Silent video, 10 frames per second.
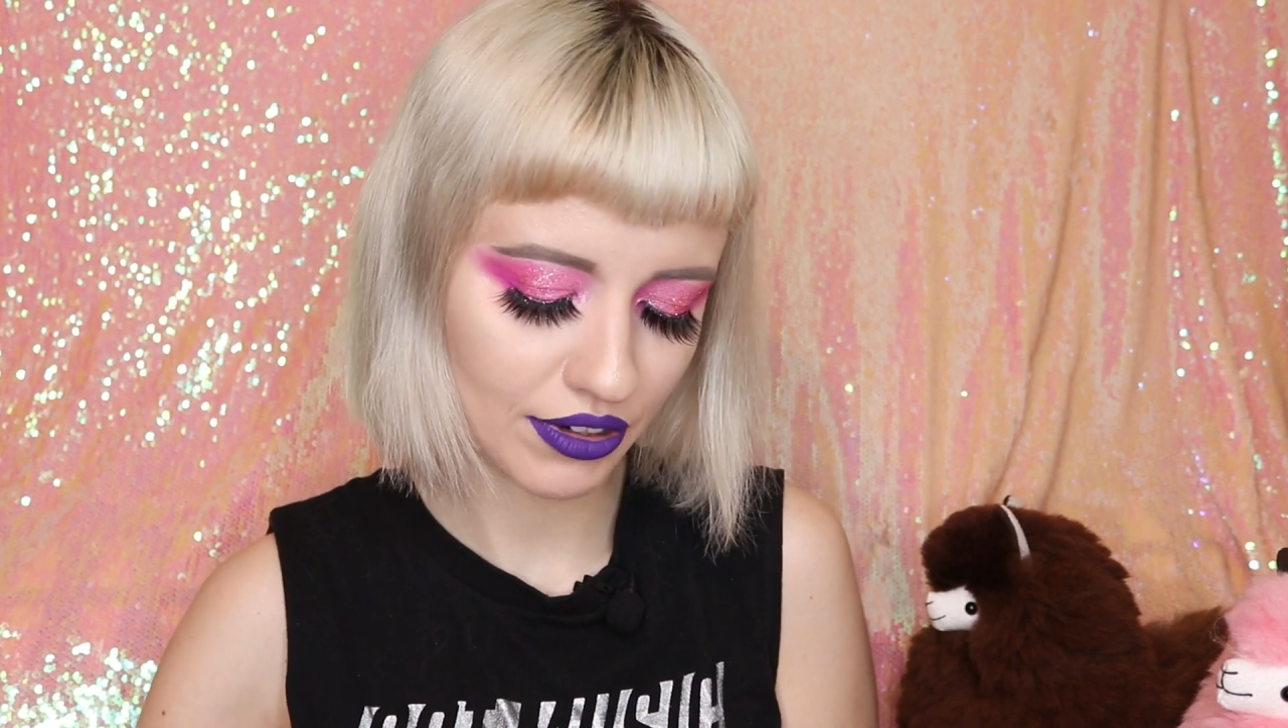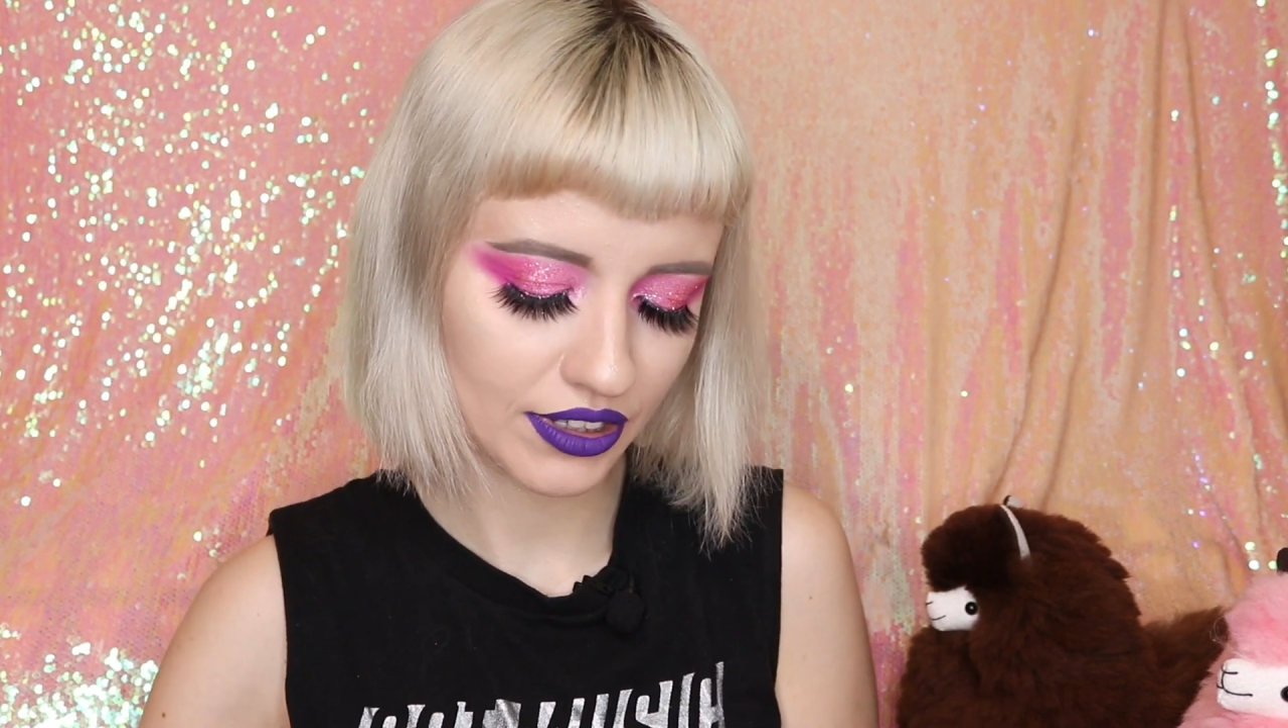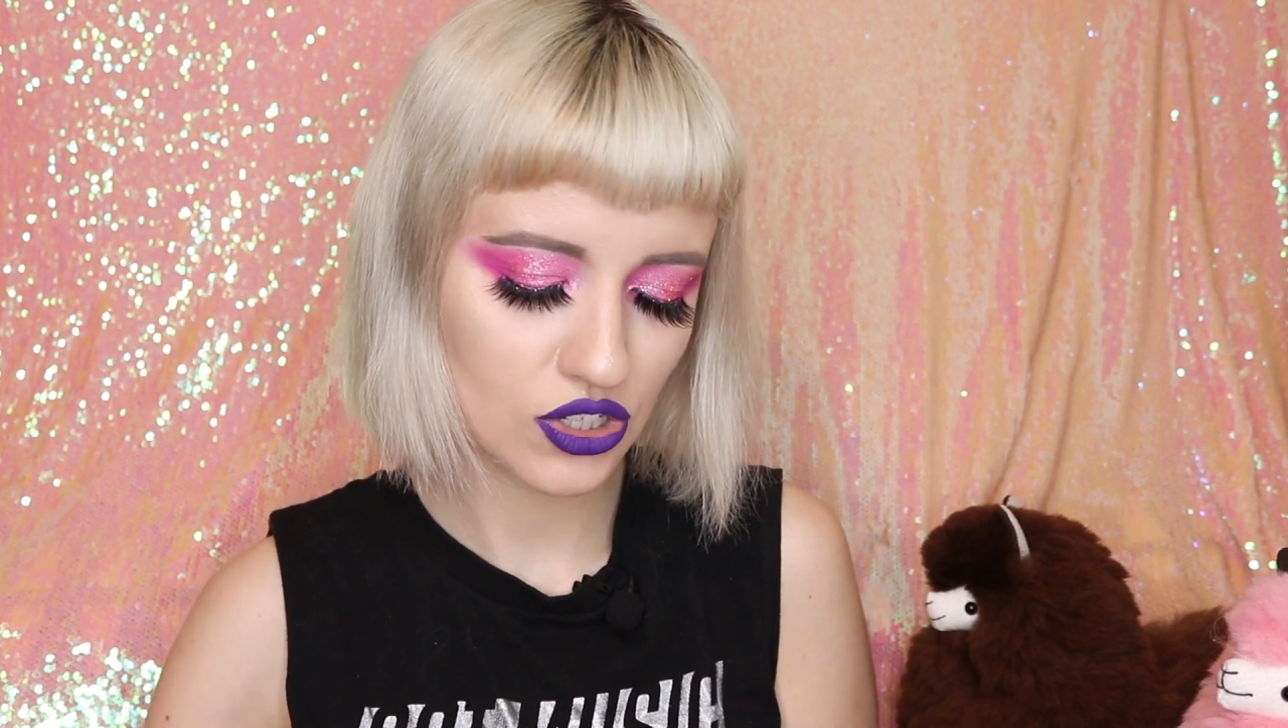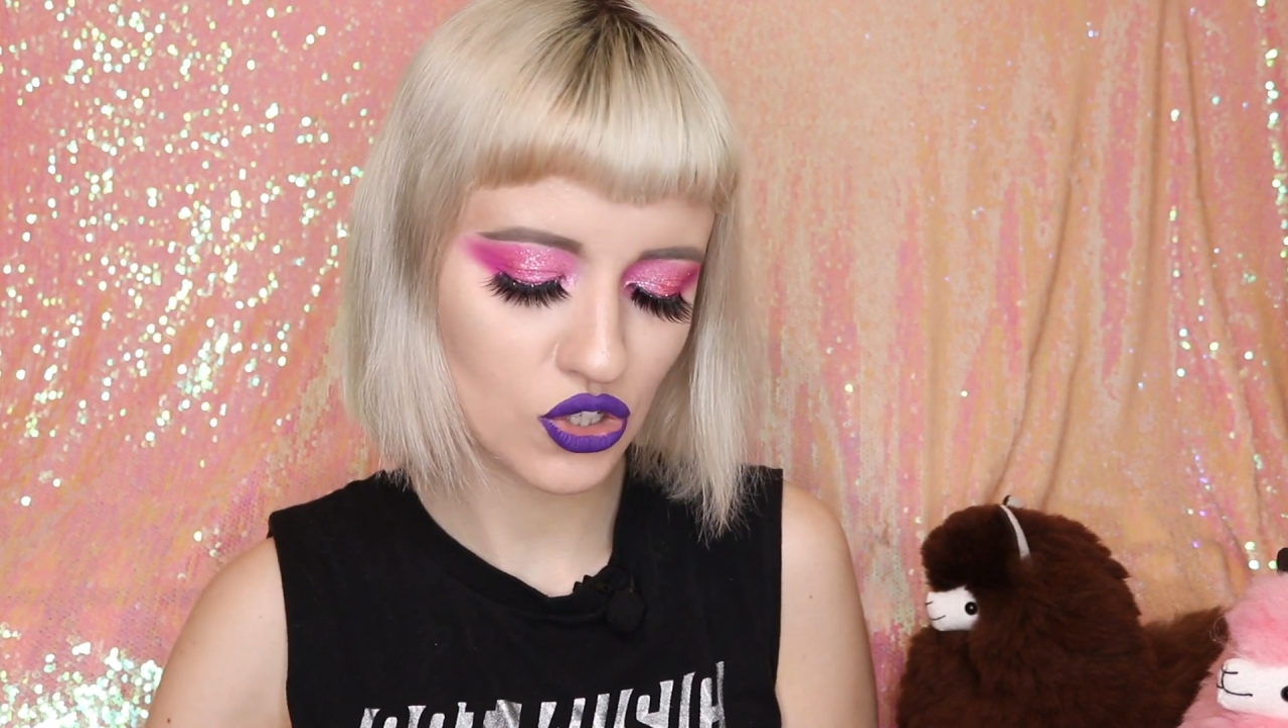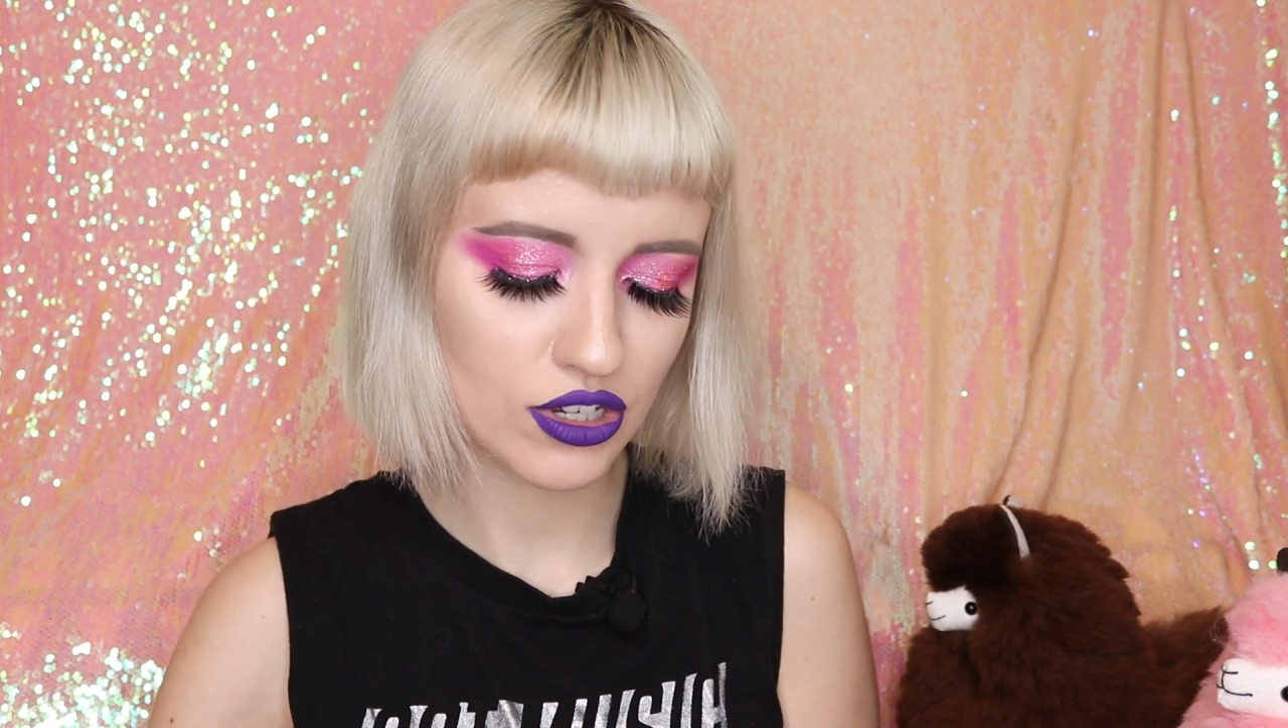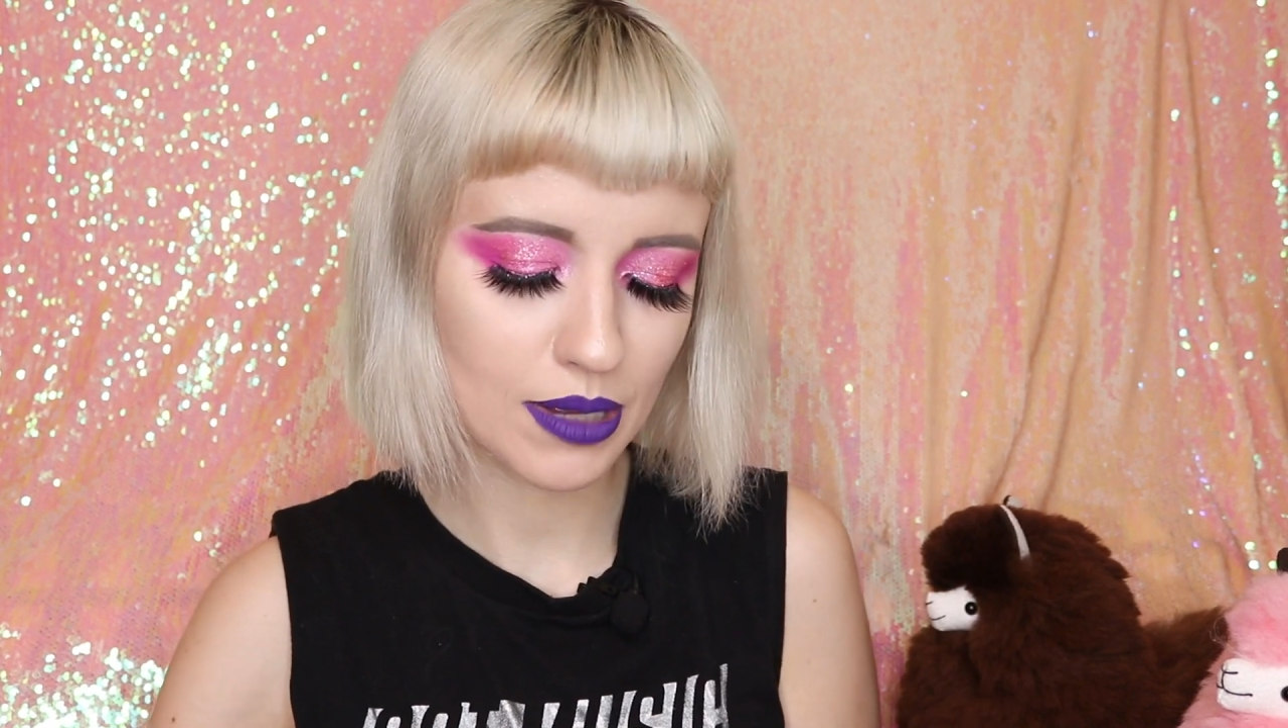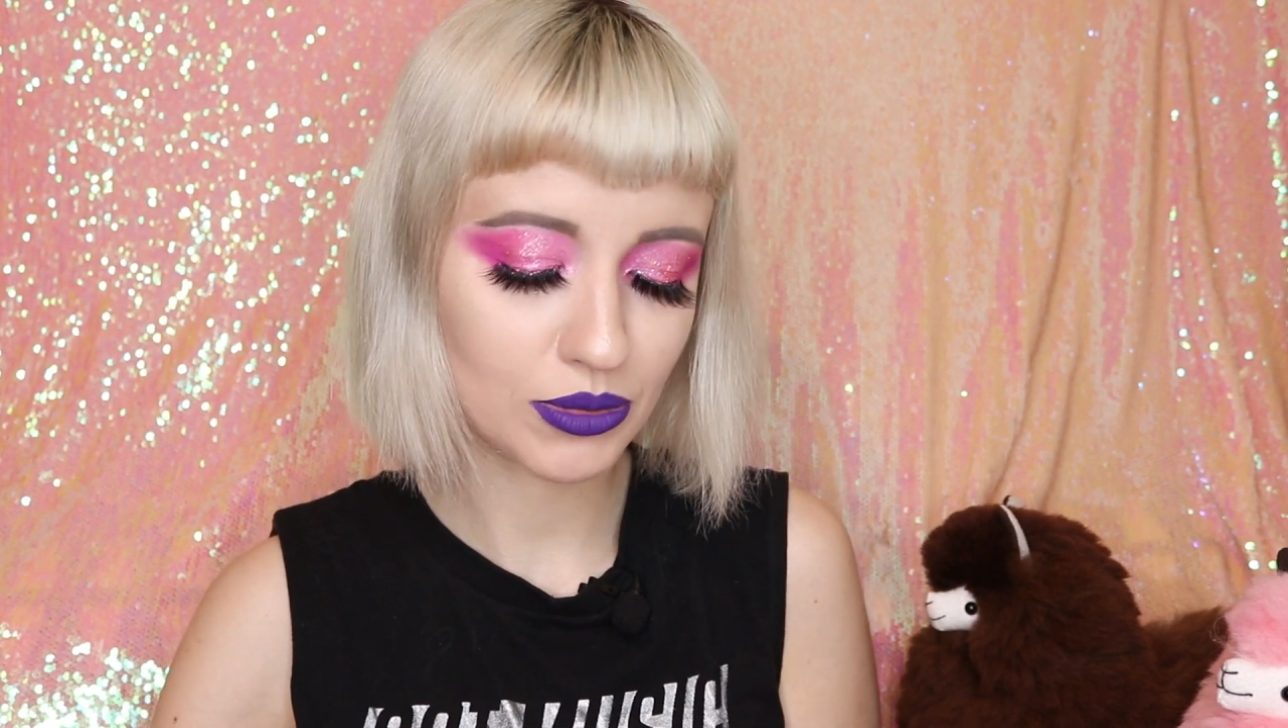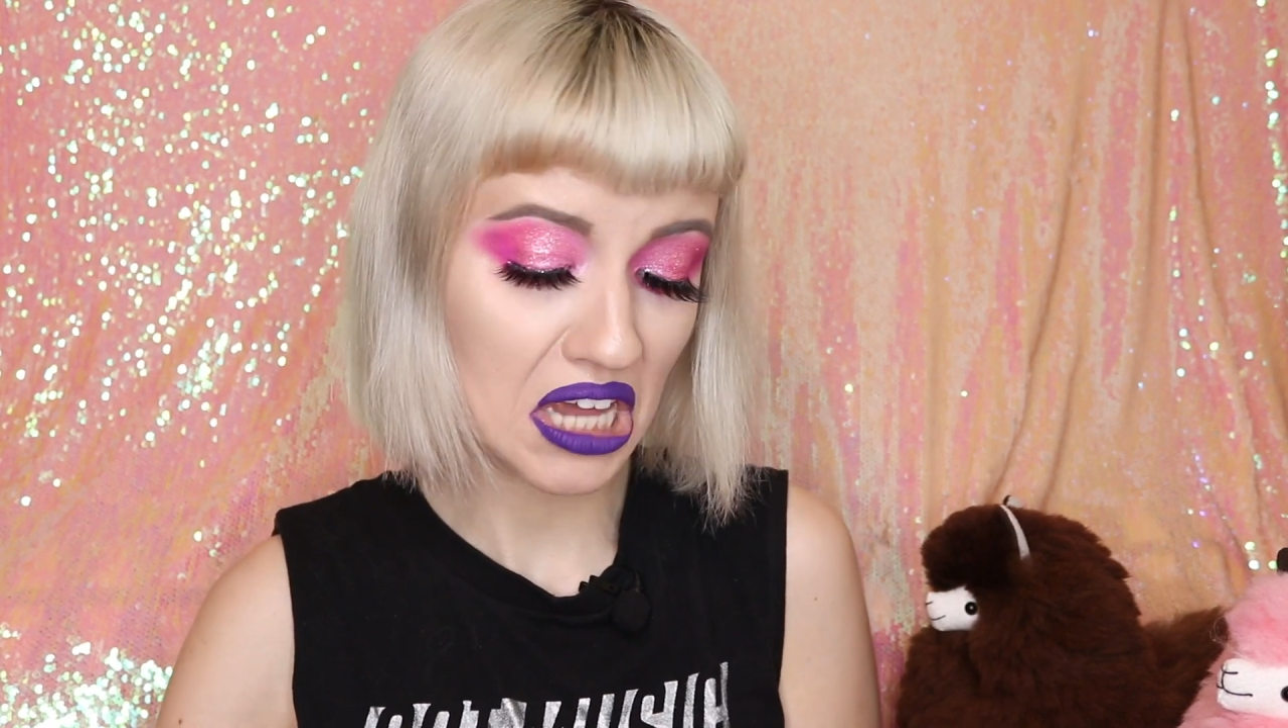Really enjoy them.